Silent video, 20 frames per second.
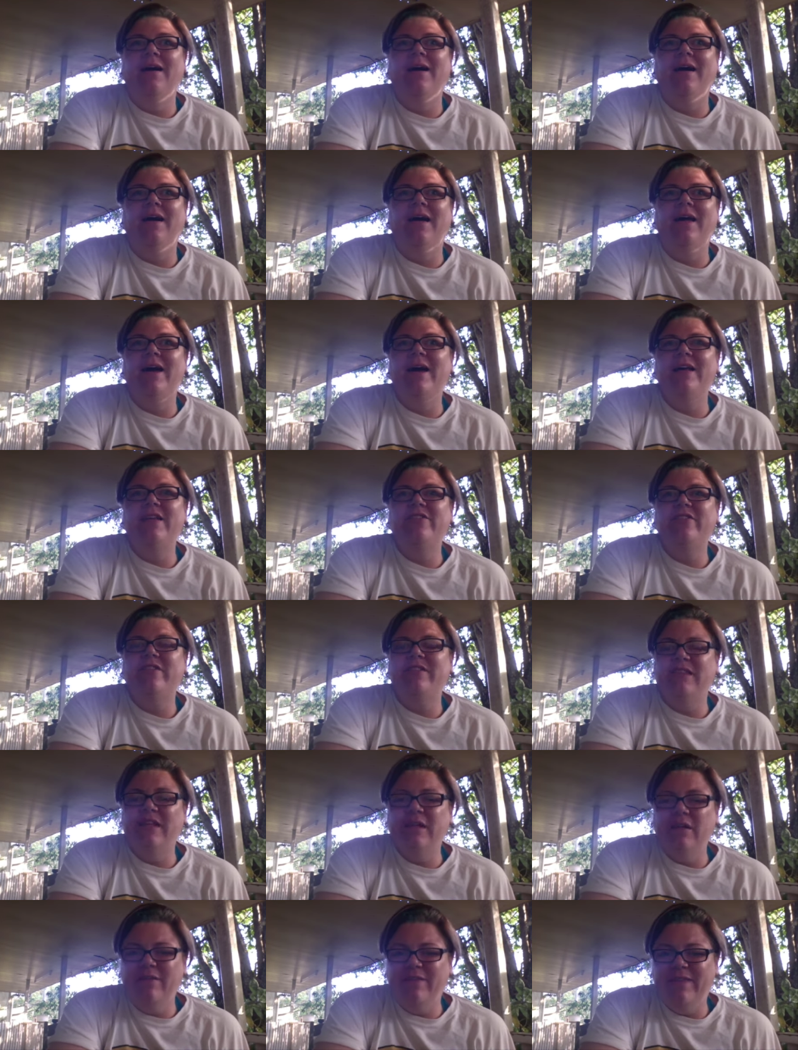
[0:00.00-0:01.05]
and, and, it's just
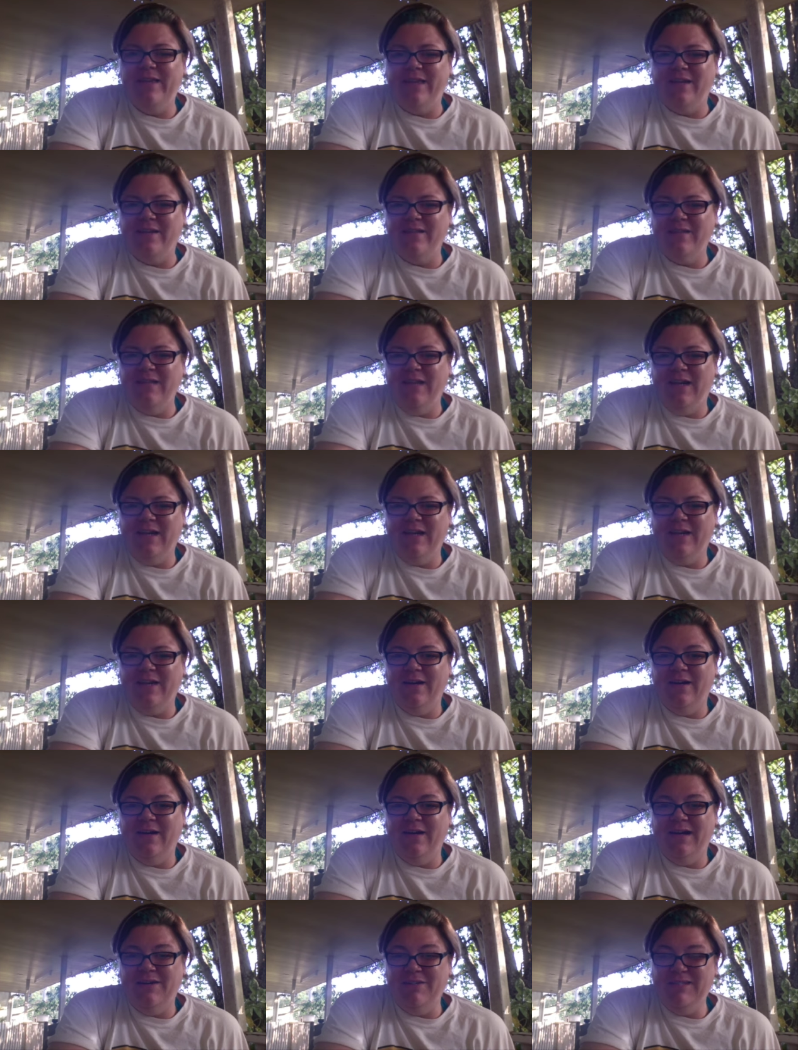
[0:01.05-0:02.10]
little things like
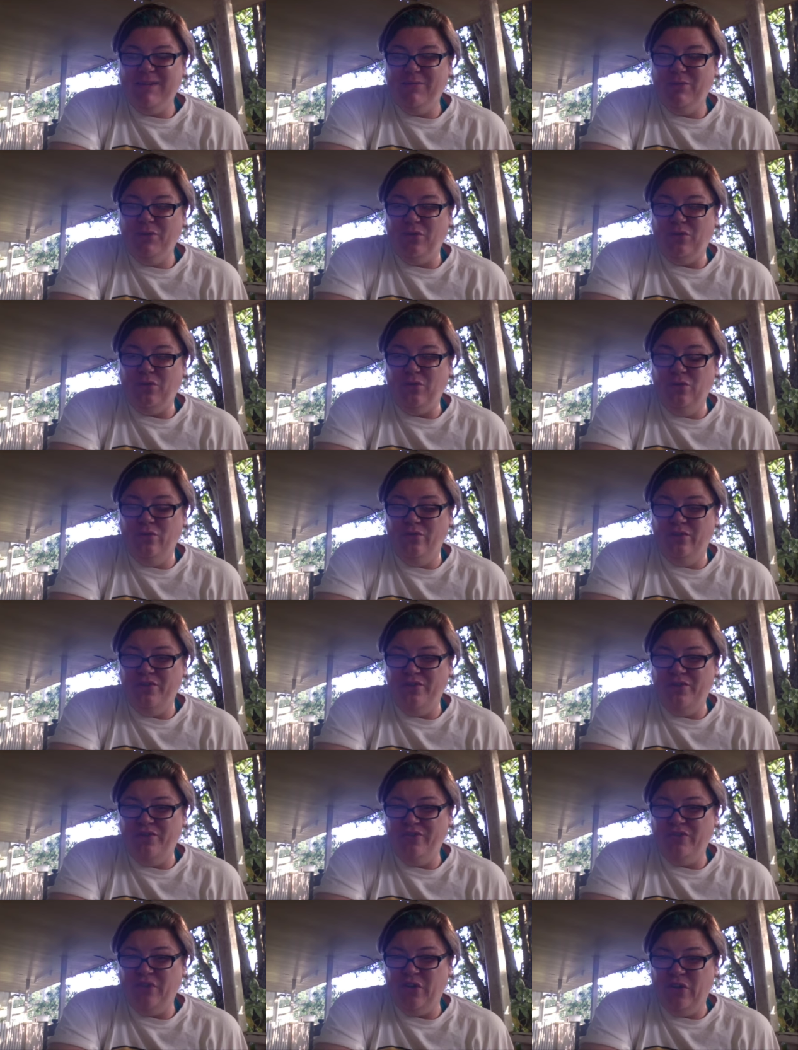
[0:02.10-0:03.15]
I was able to order a
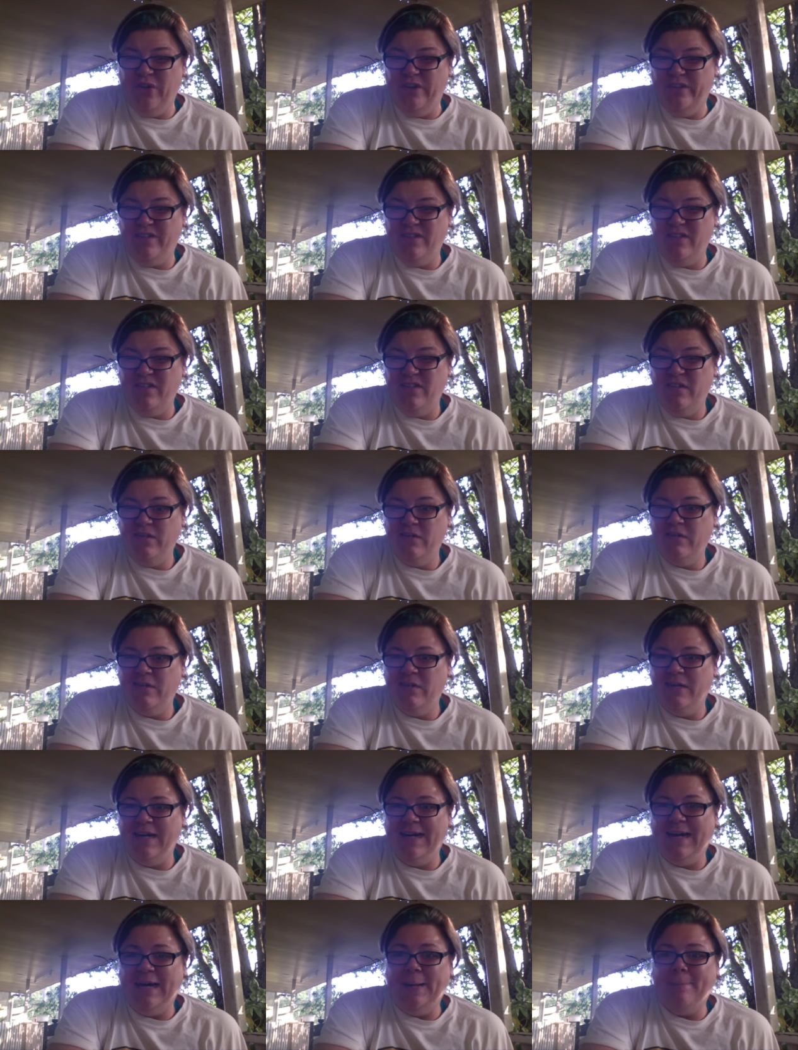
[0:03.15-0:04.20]
new skirt,
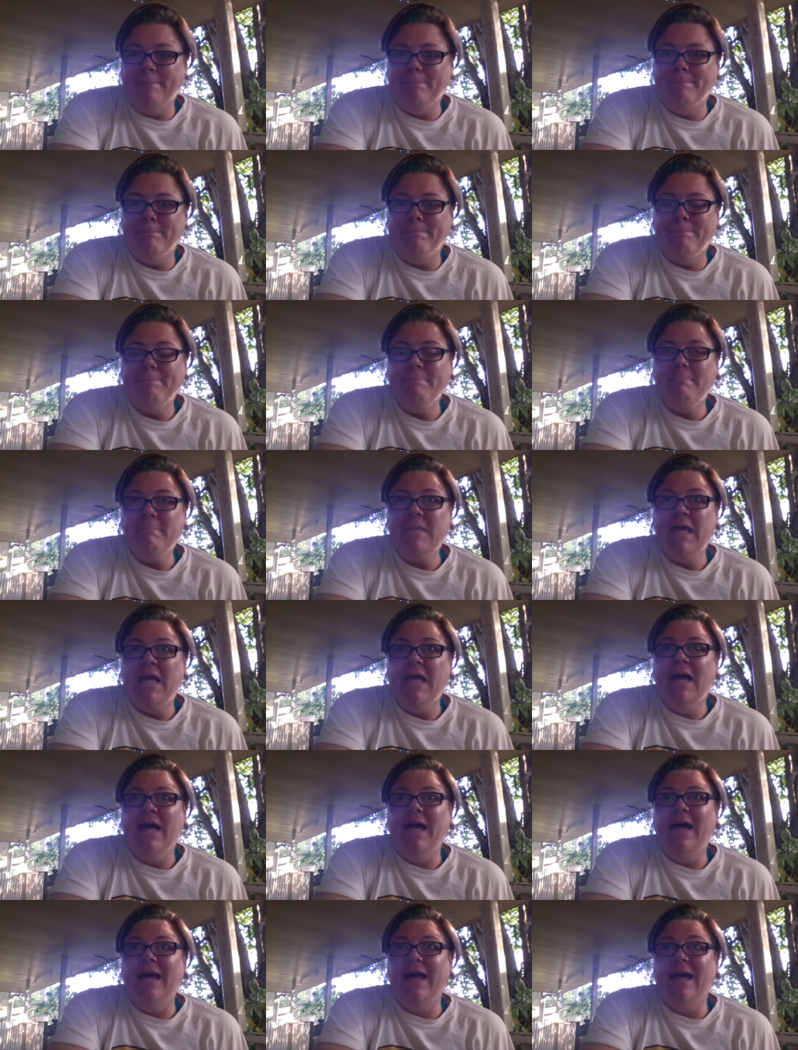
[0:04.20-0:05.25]
um,
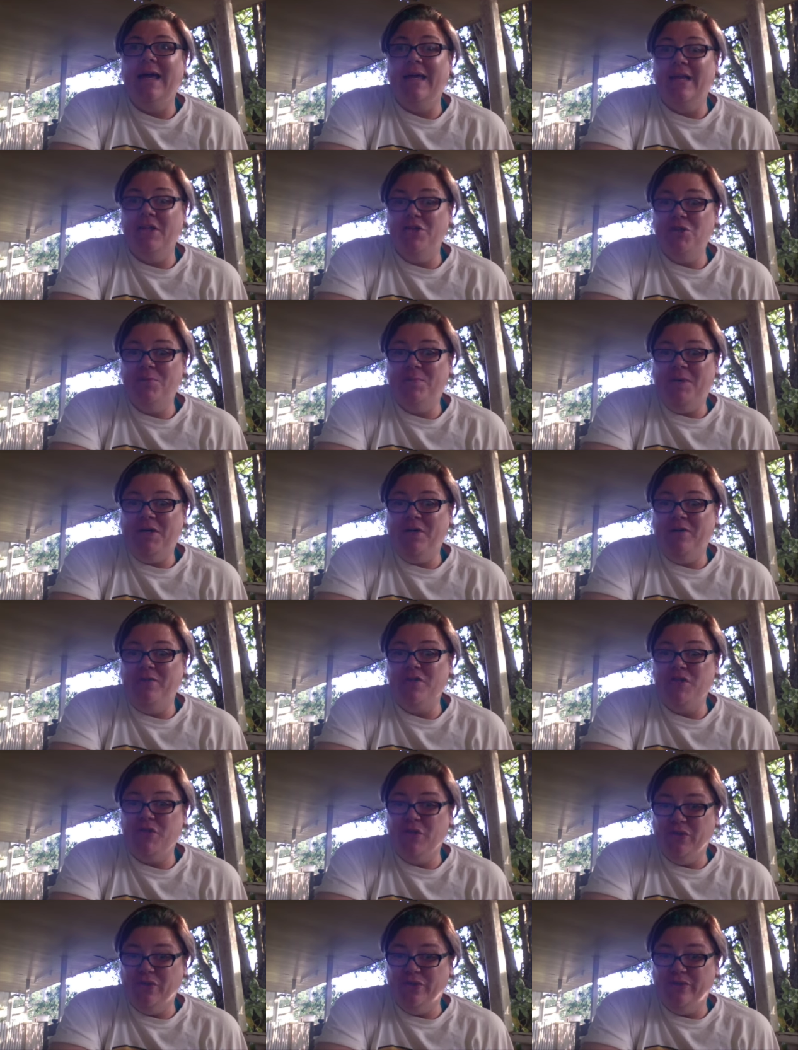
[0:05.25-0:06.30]
get a new pair of
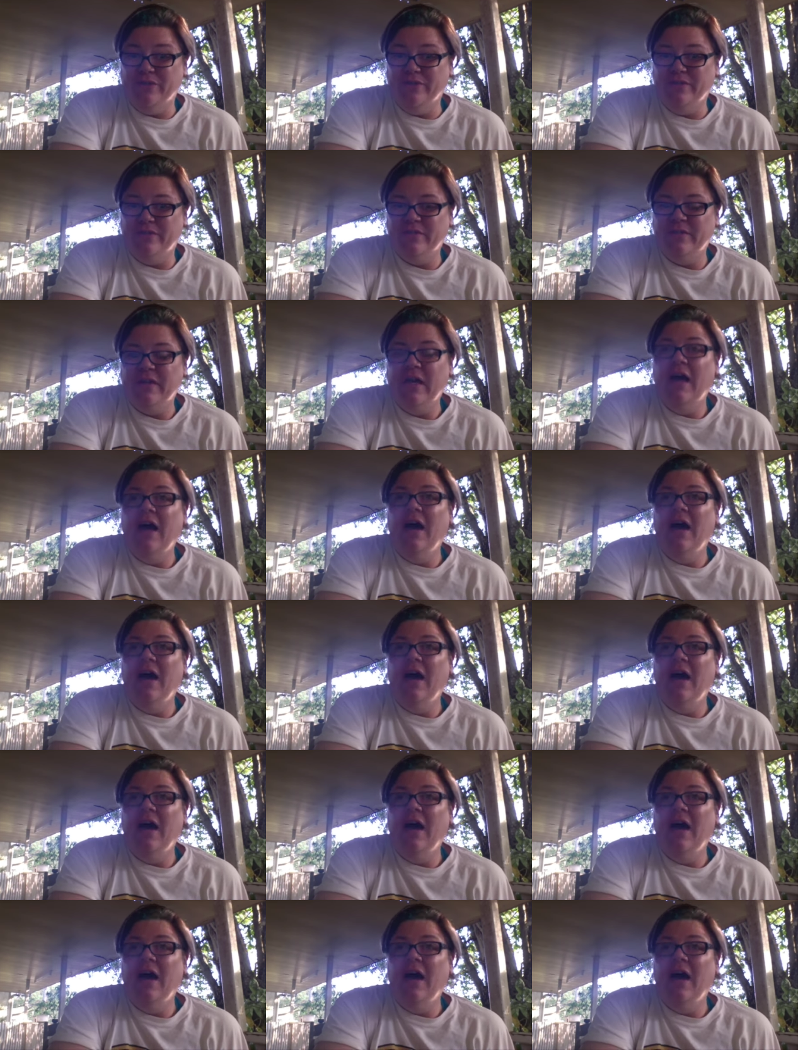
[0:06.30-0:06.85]
shoes.